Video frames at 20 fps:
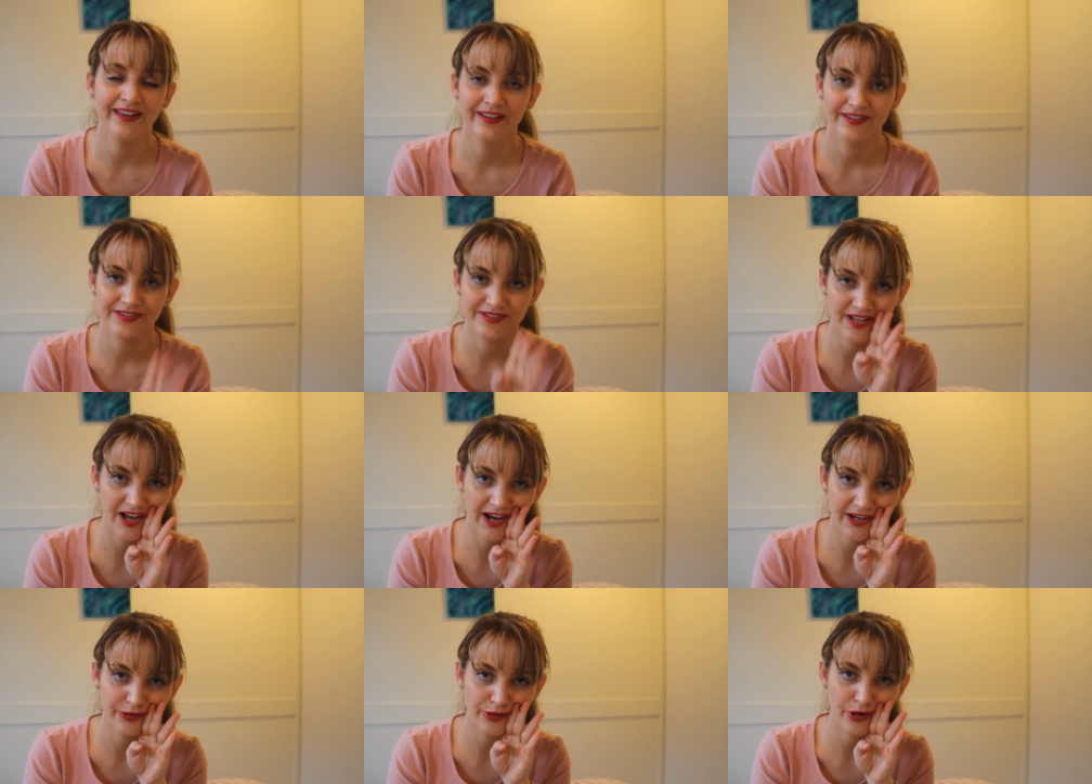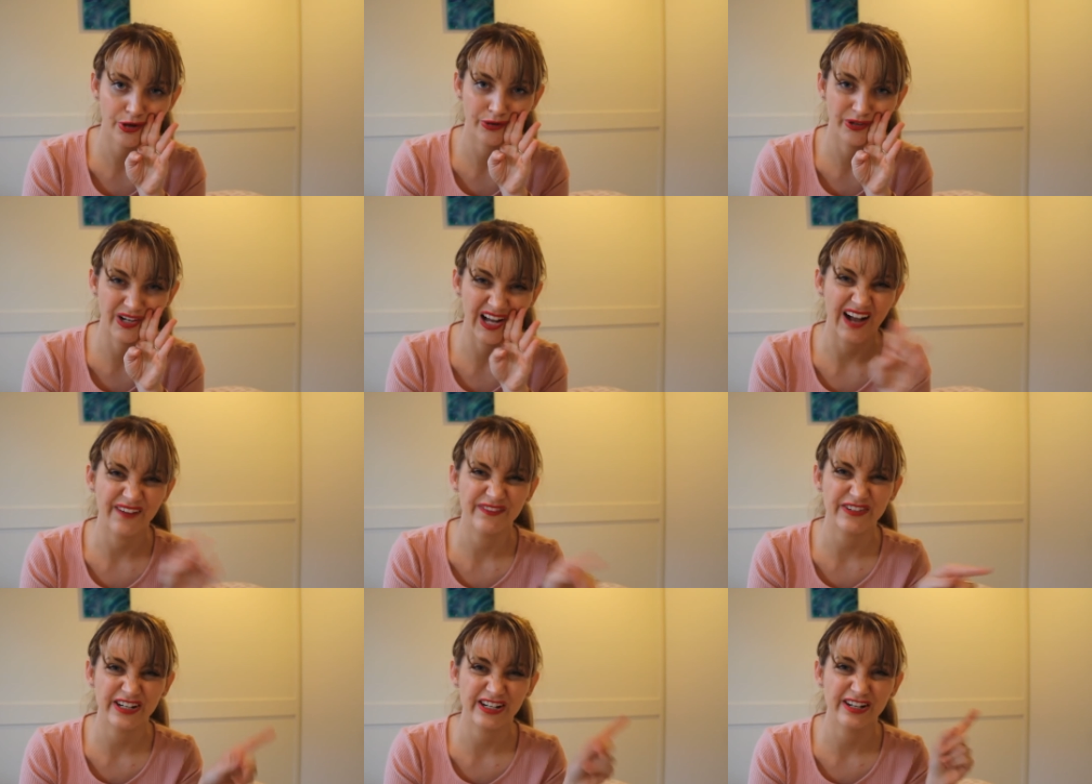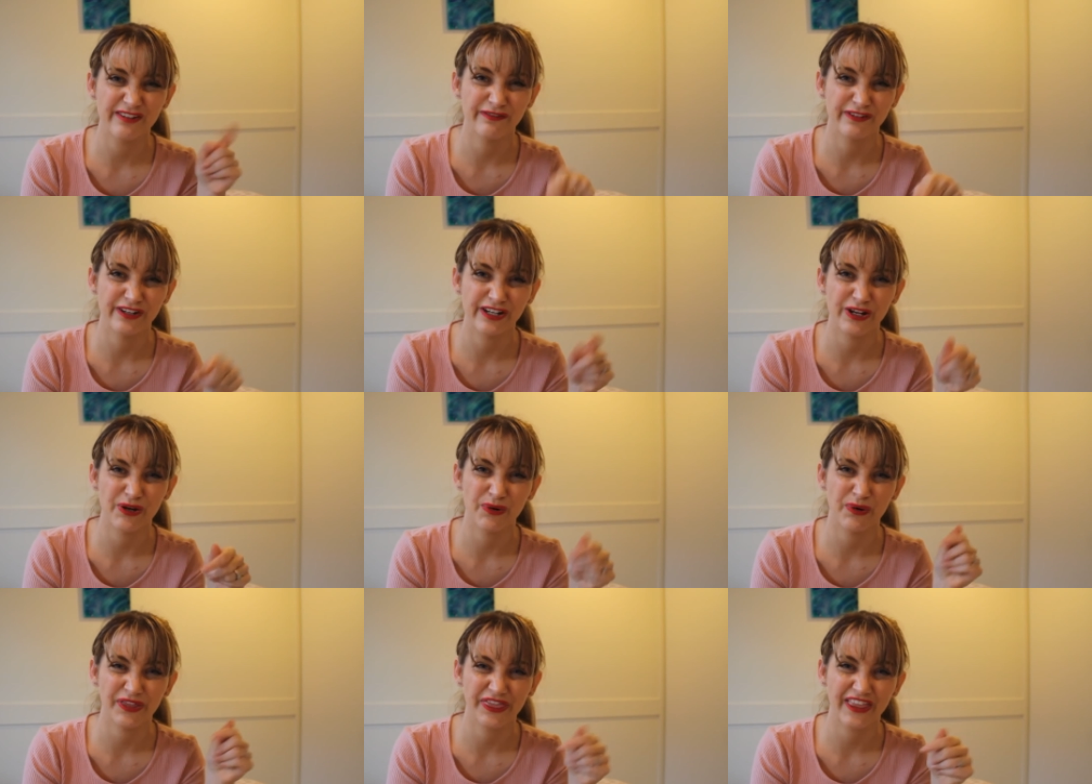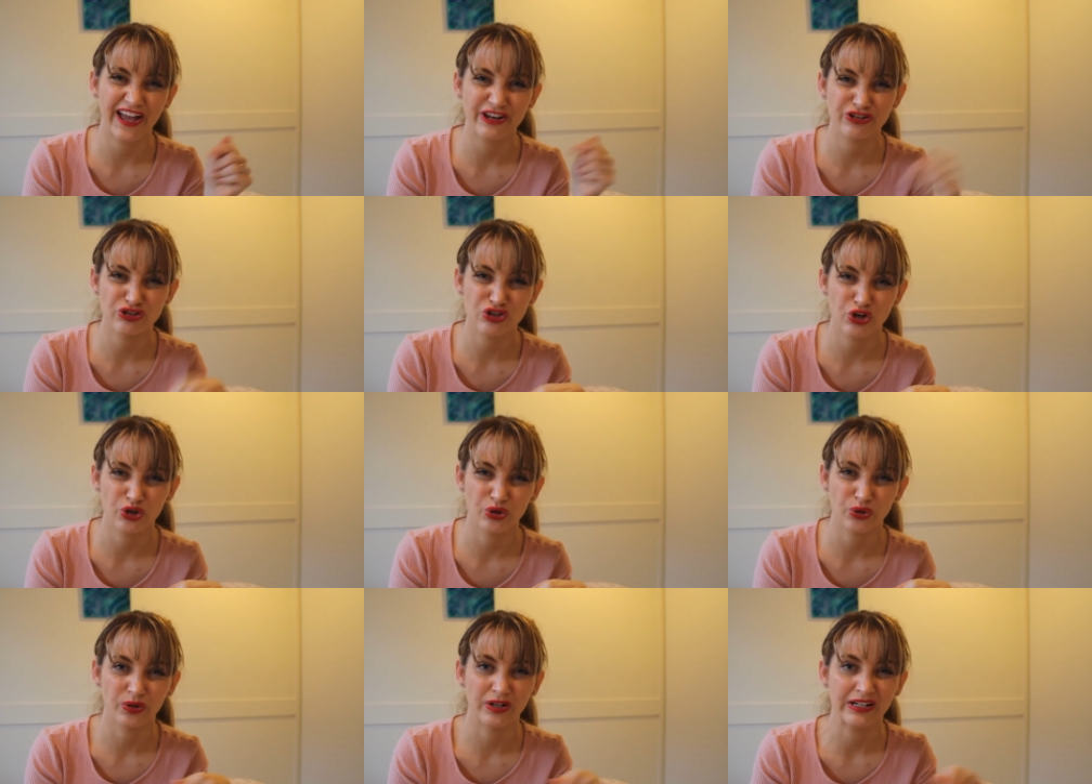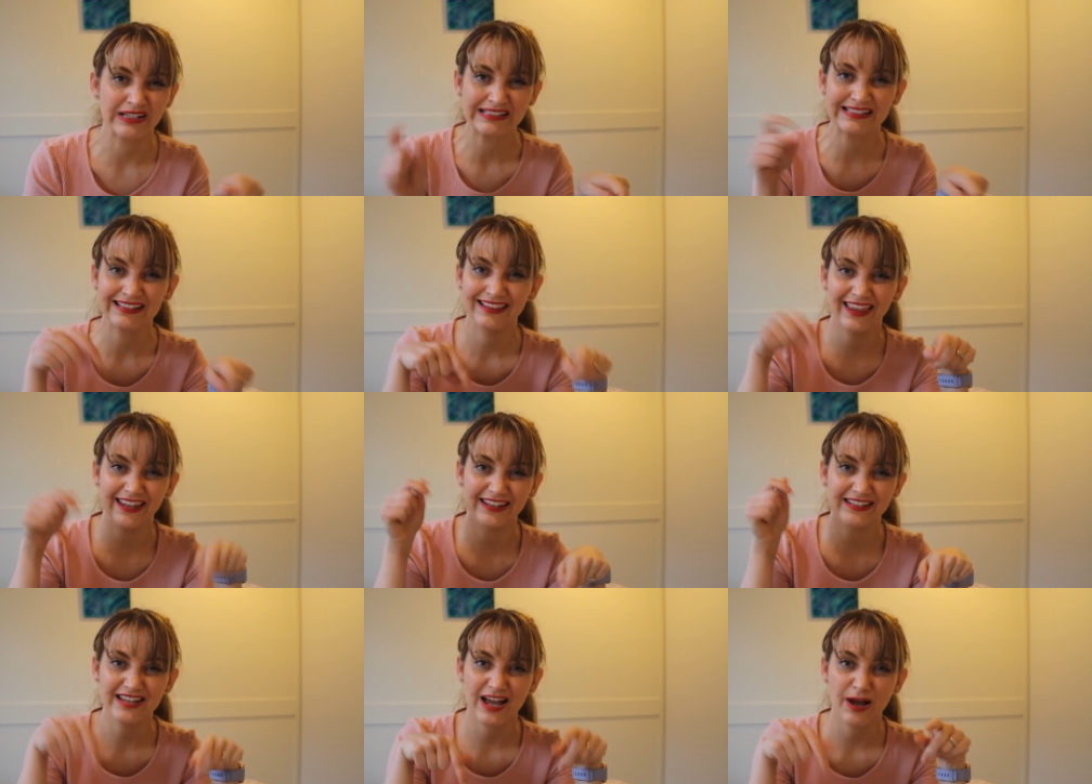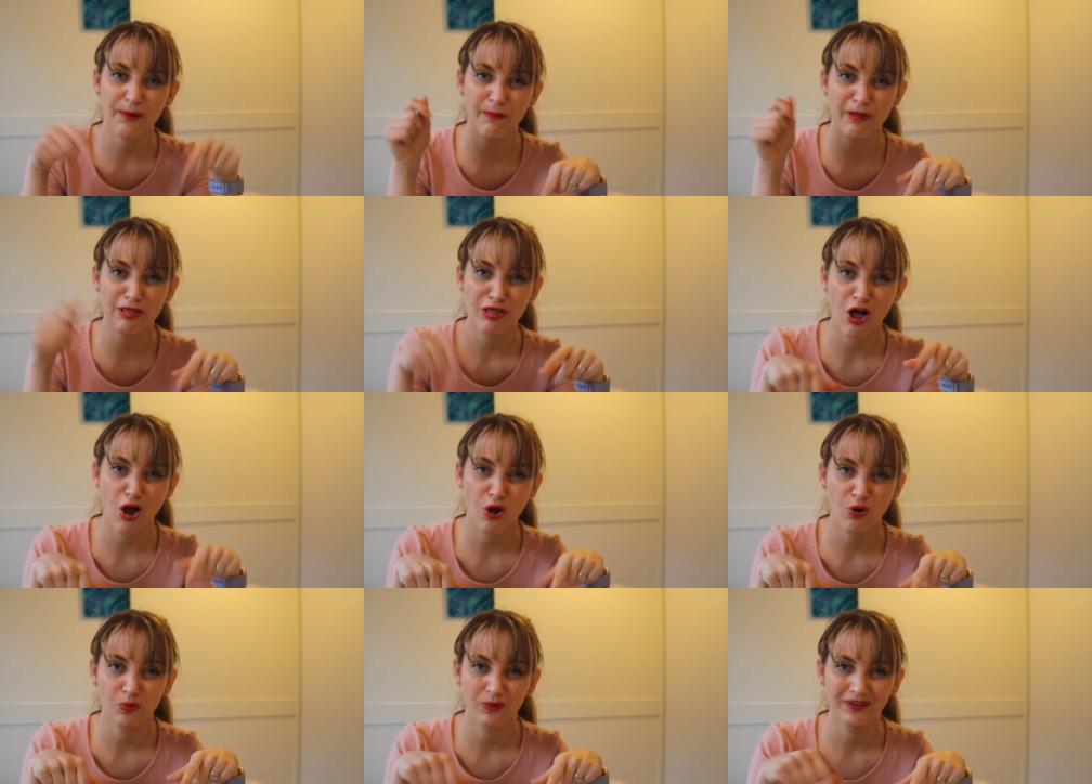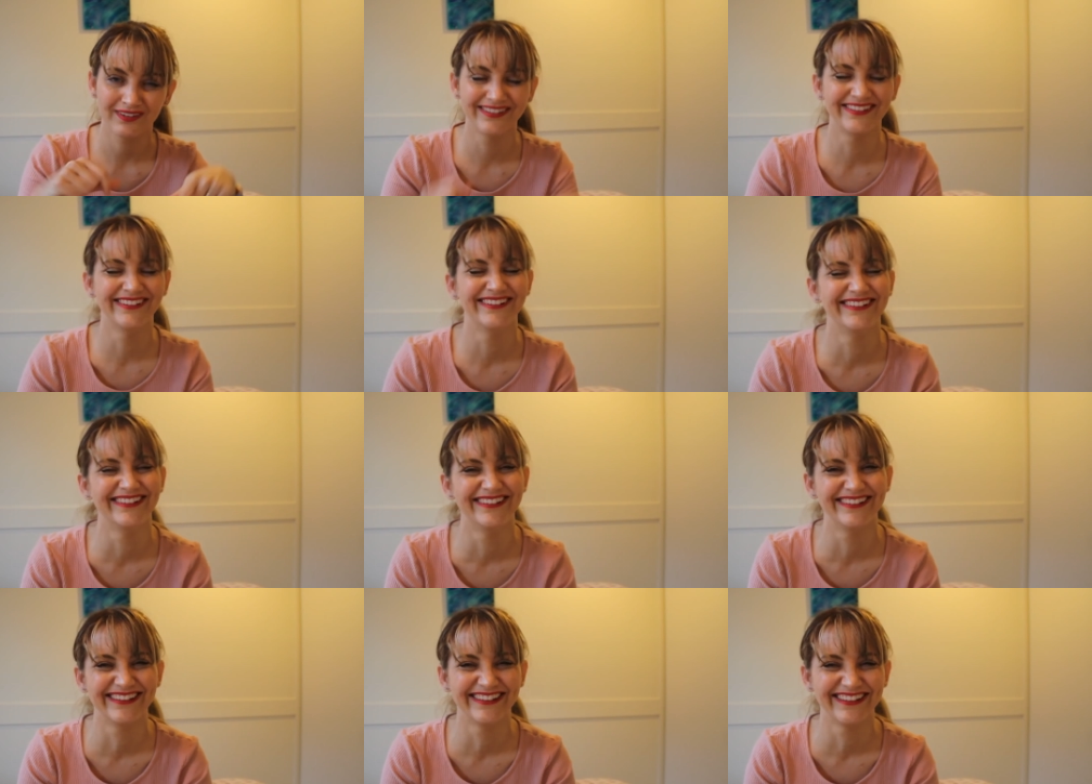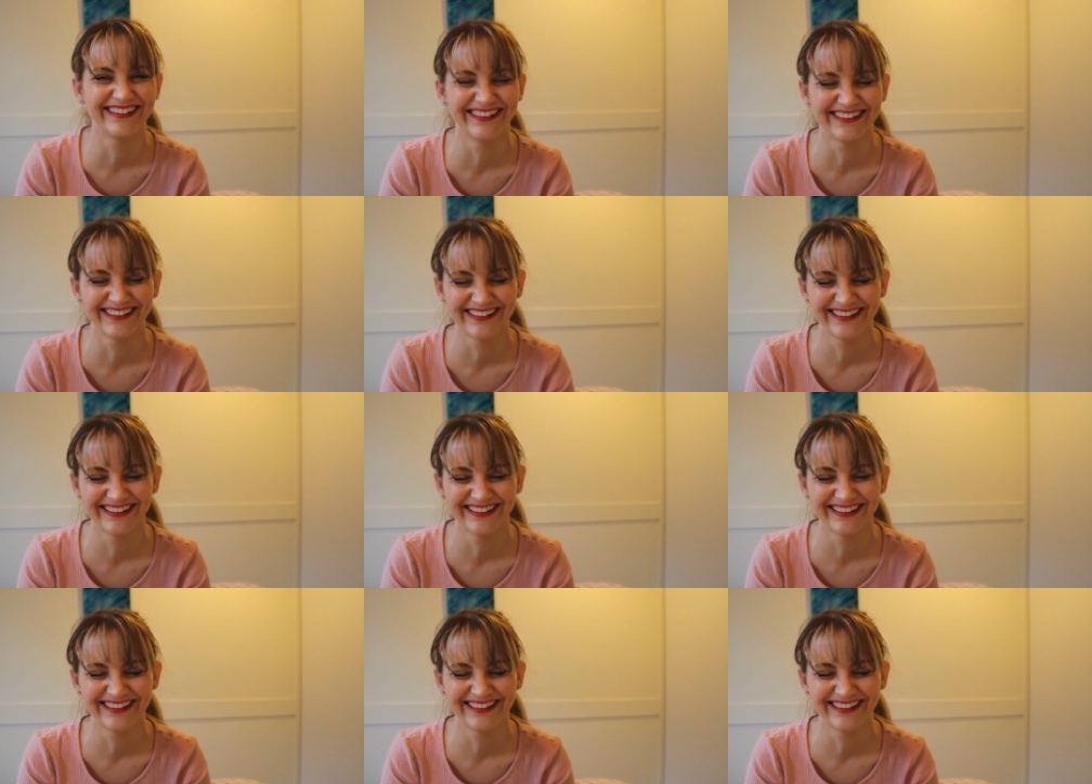Side note, I've done a video on that too, down below.